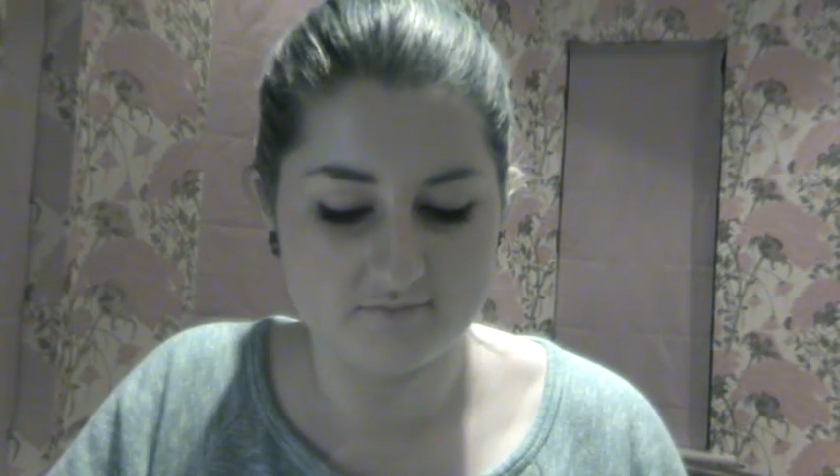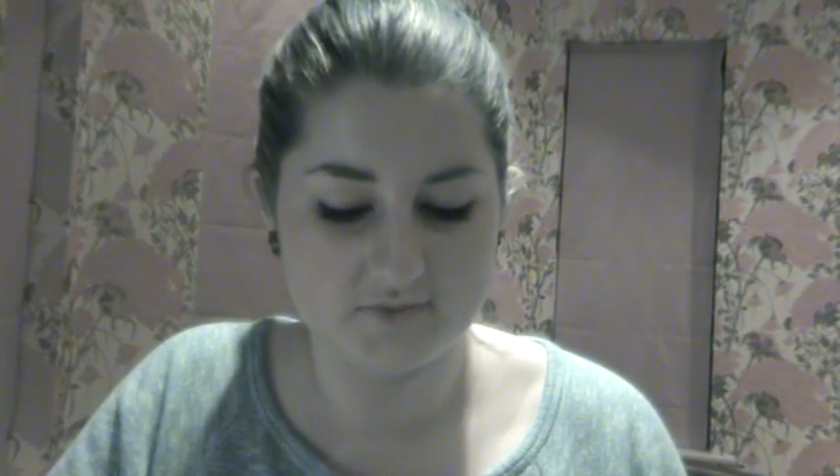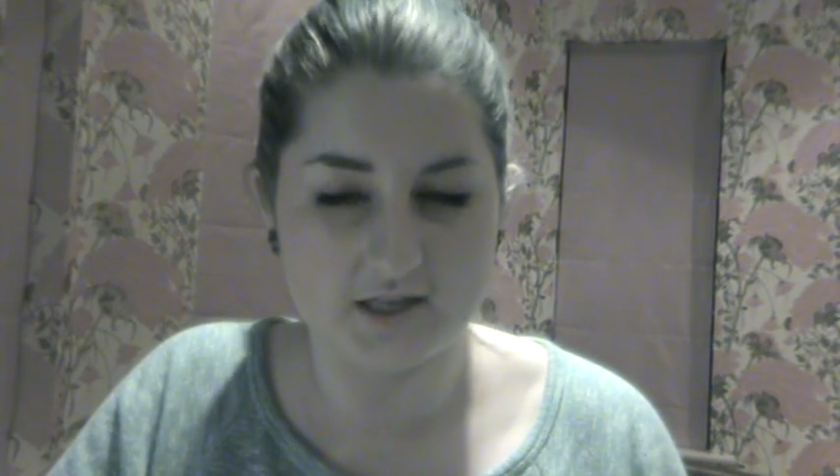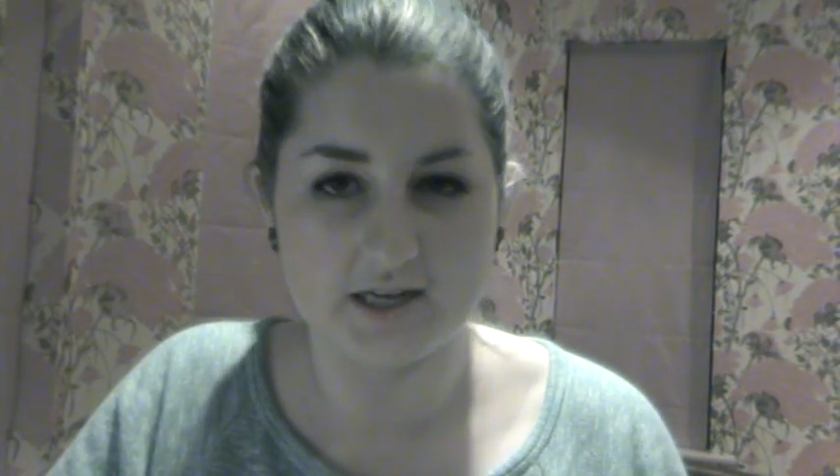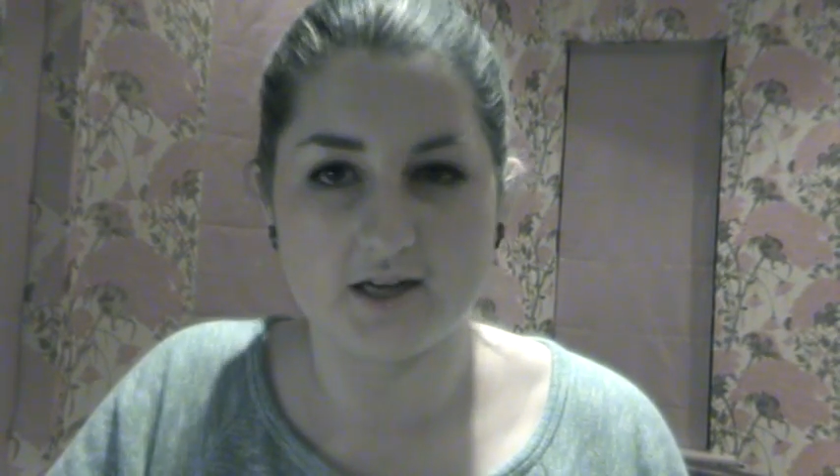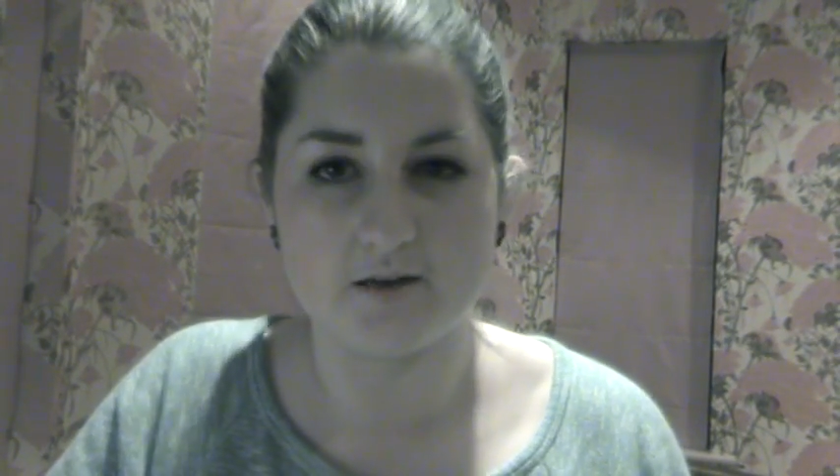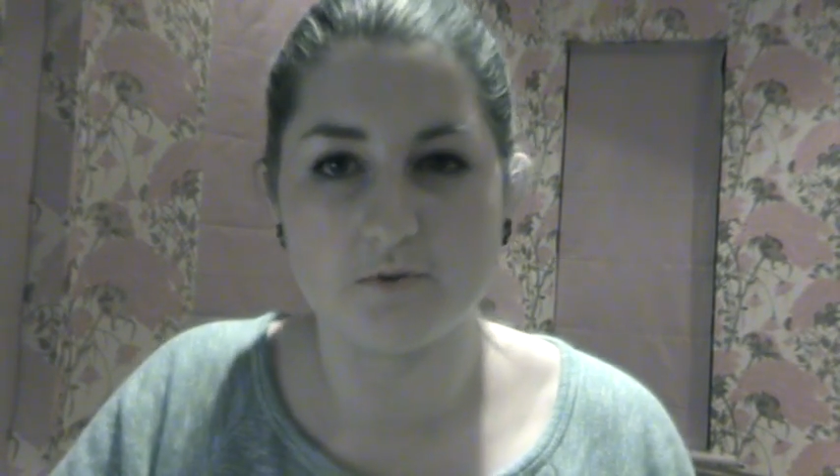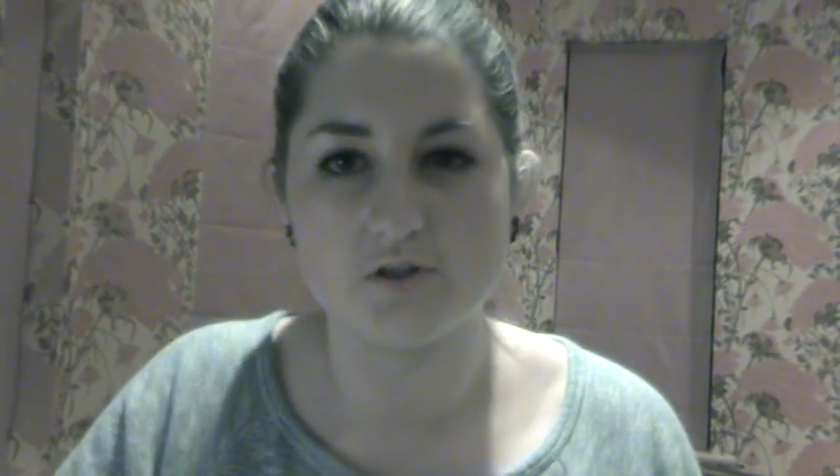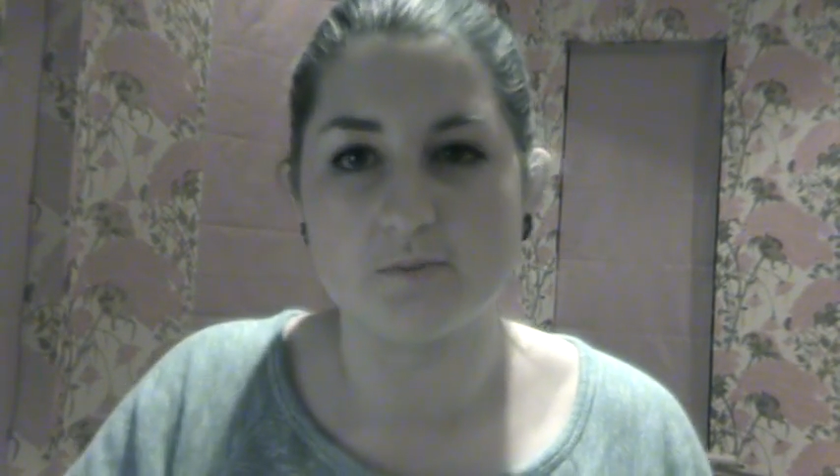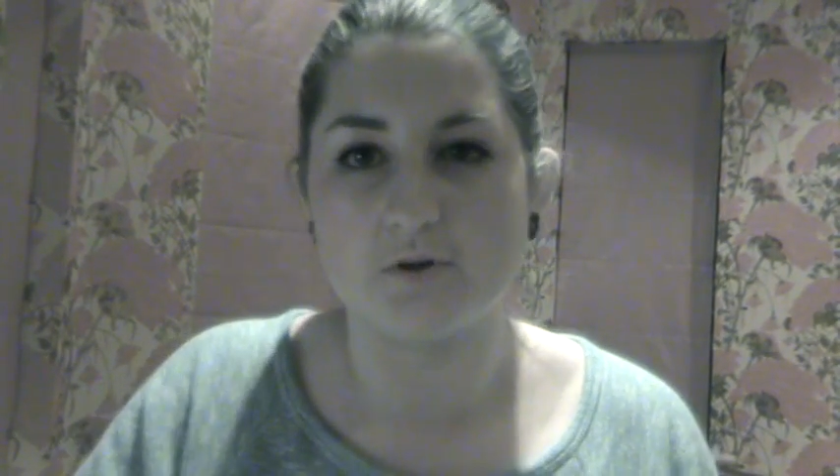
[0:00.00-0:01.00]
they're like kind of
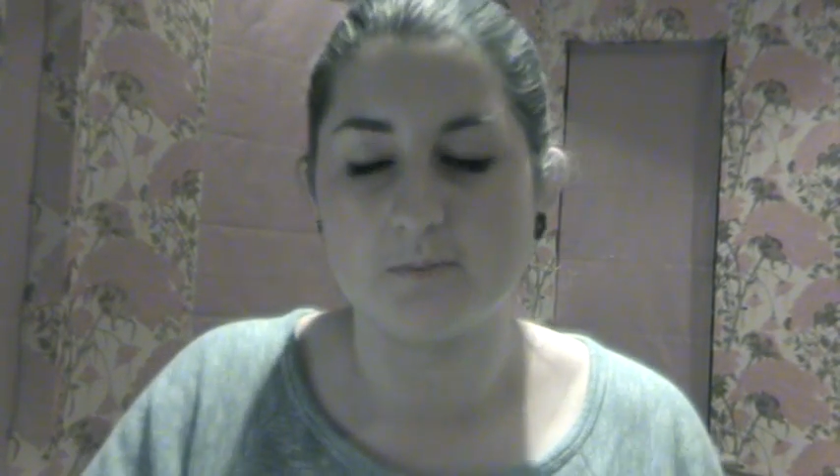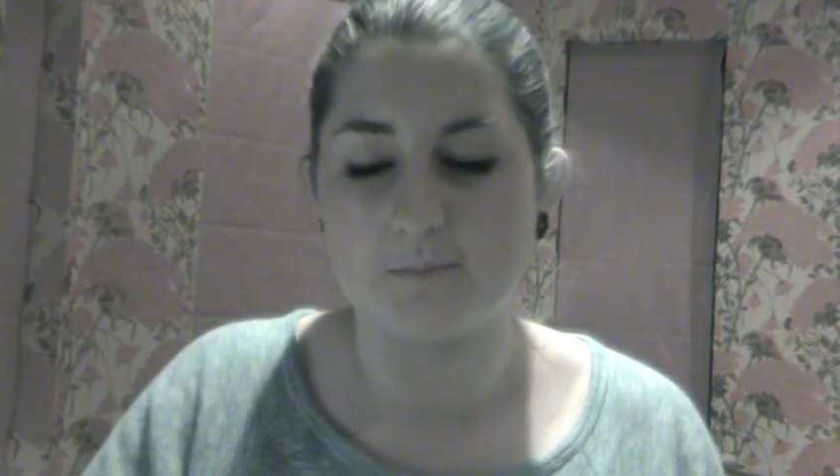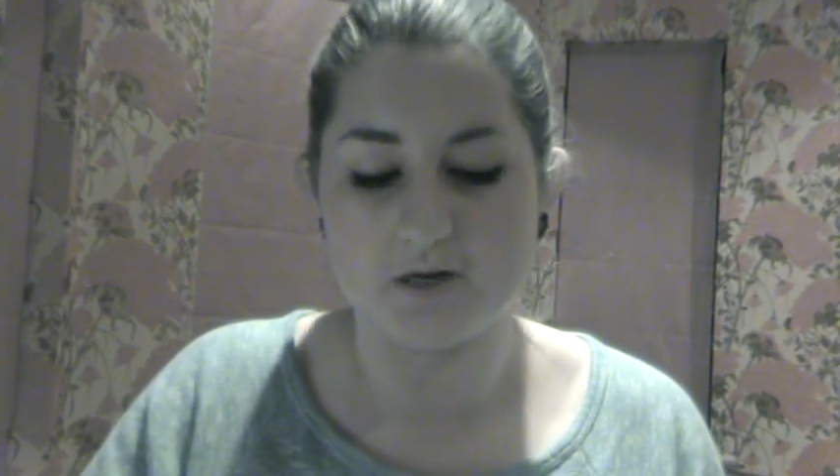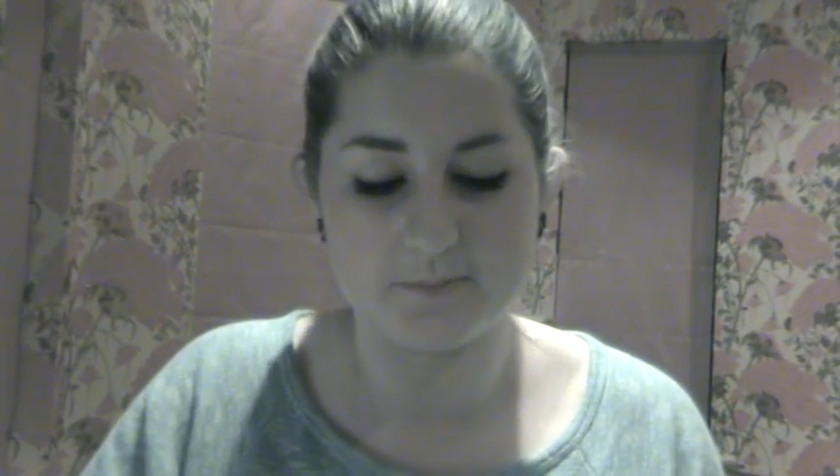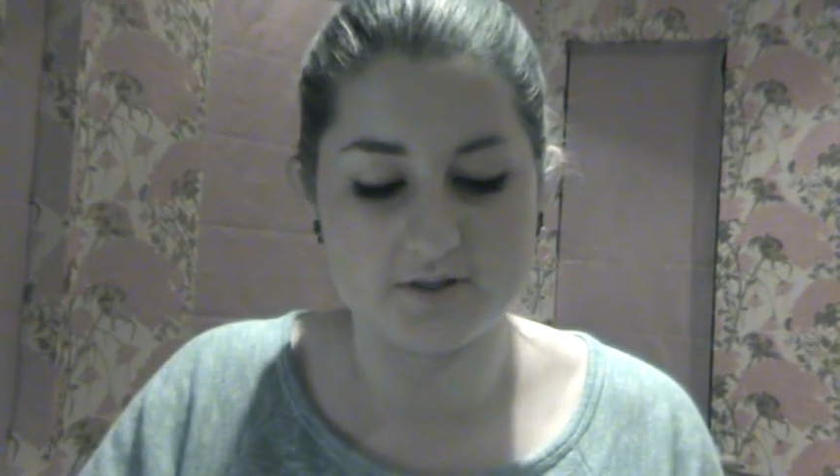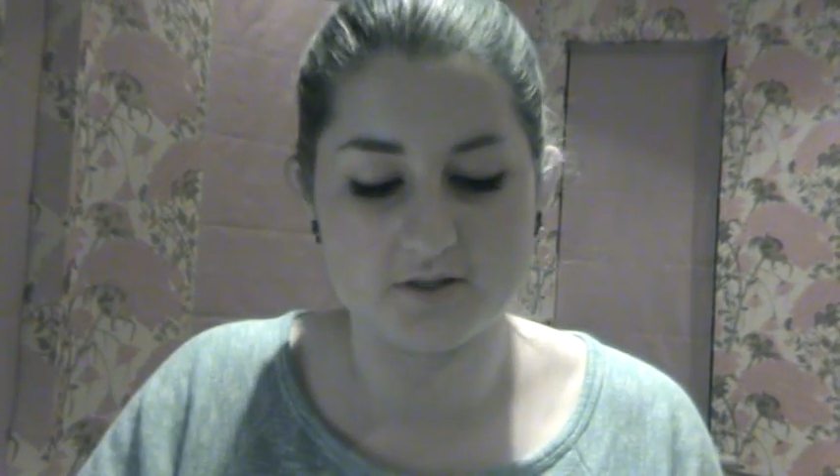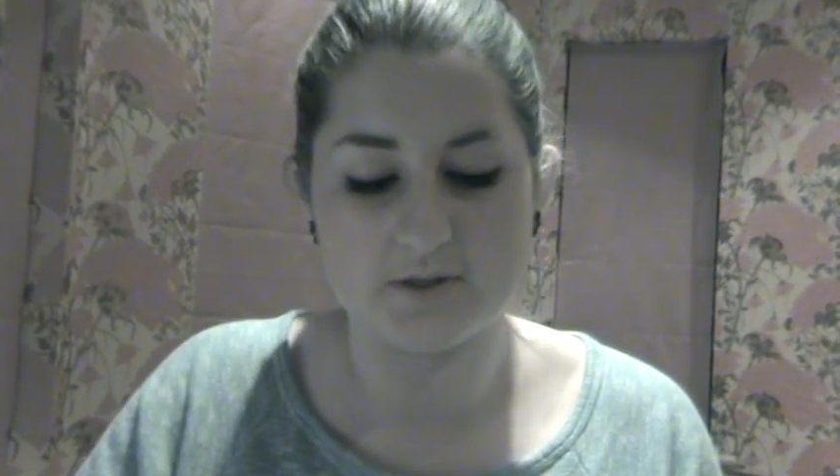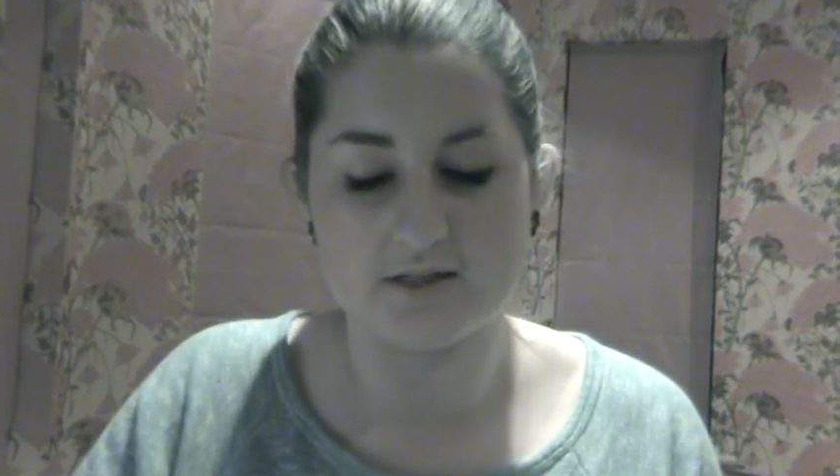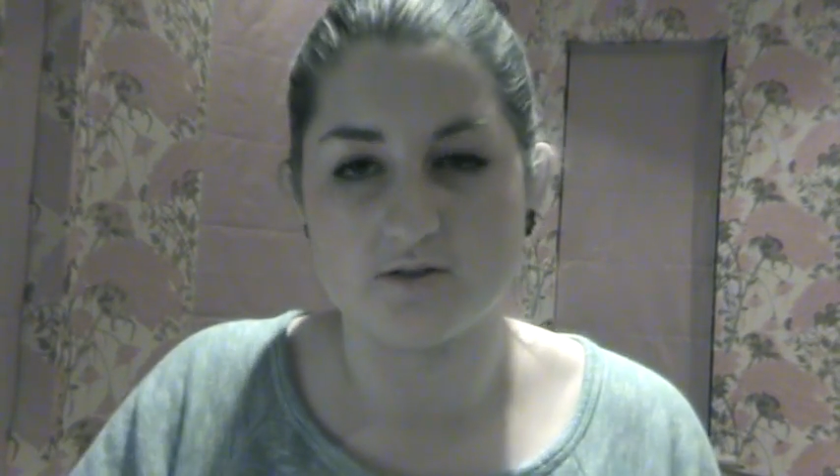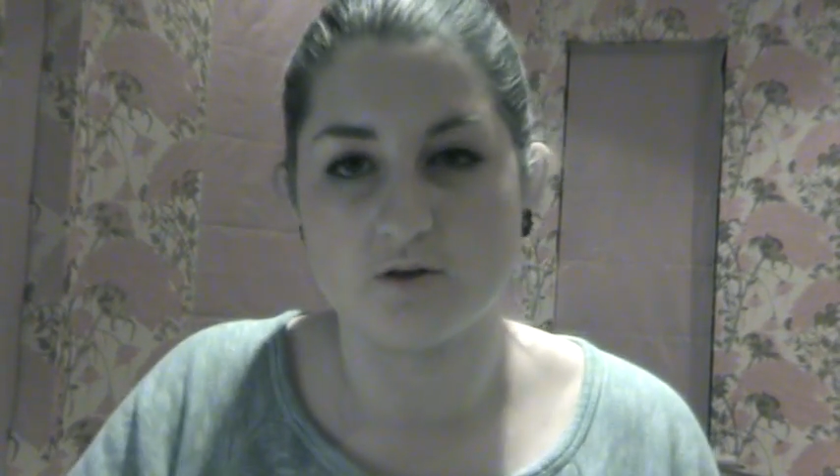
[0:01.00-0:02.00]
multi-purpose as
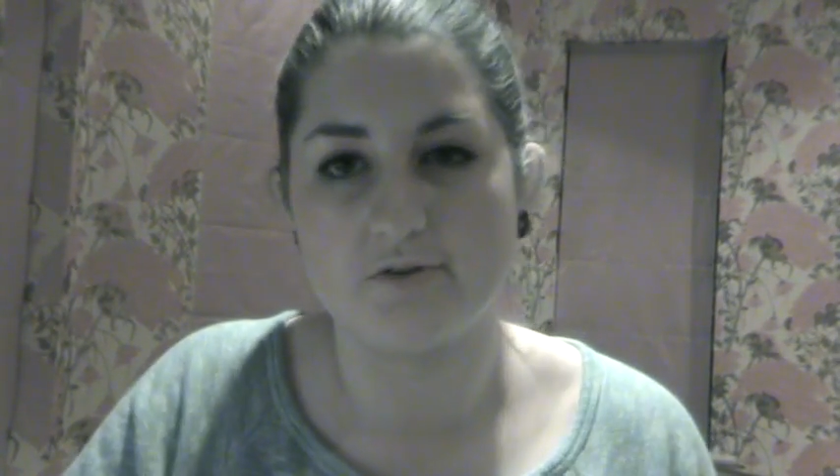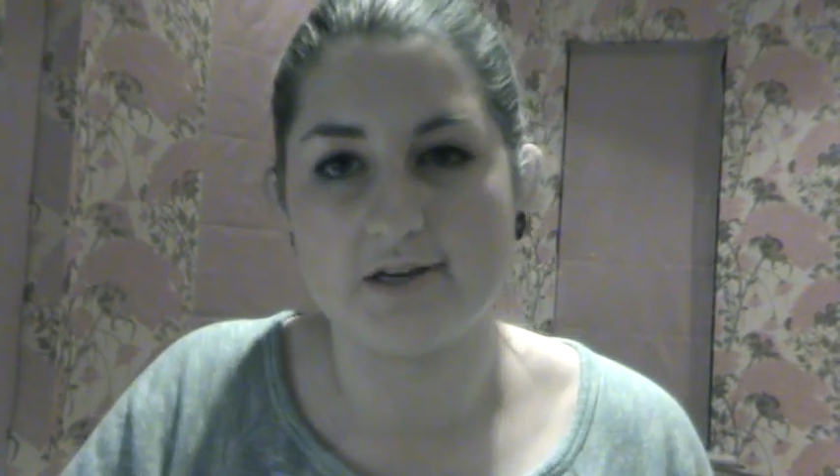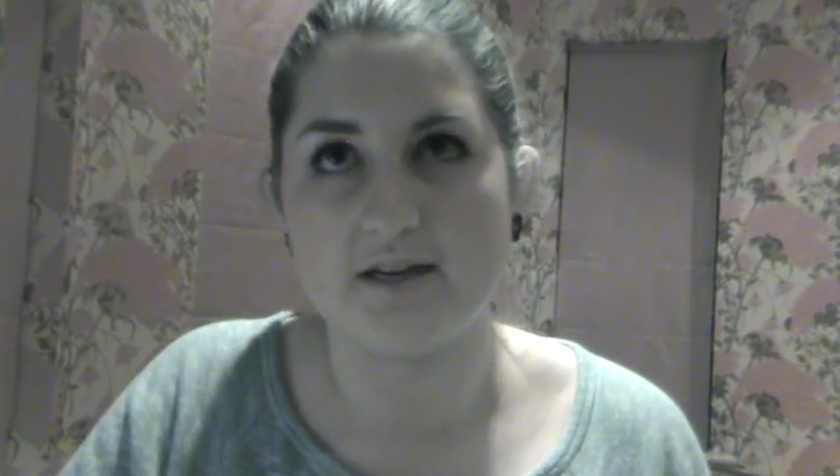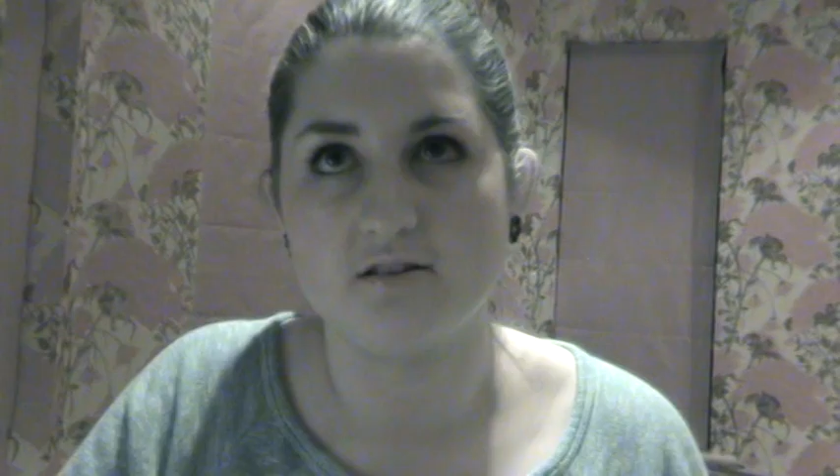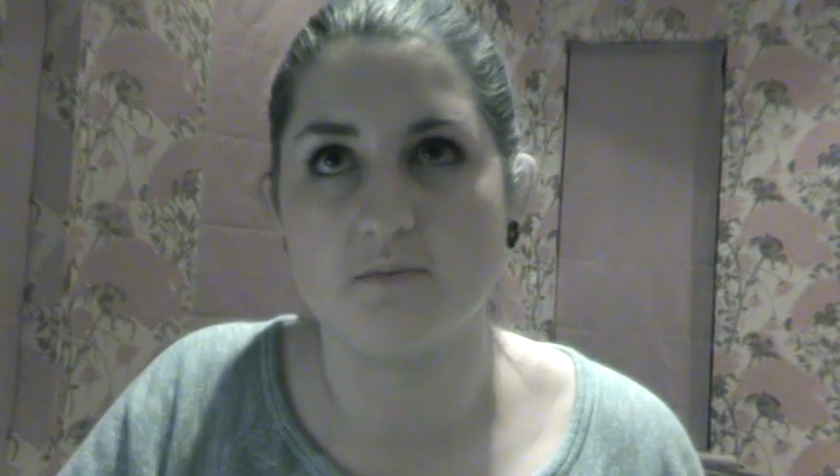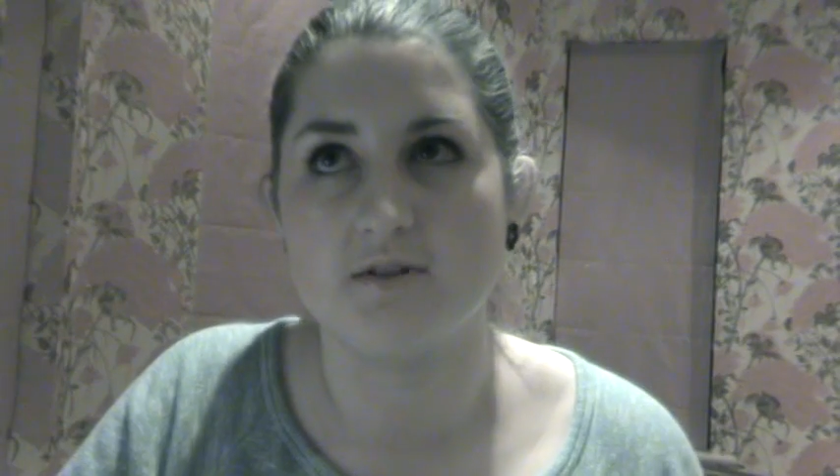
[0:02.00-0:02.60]
well, so if you get them,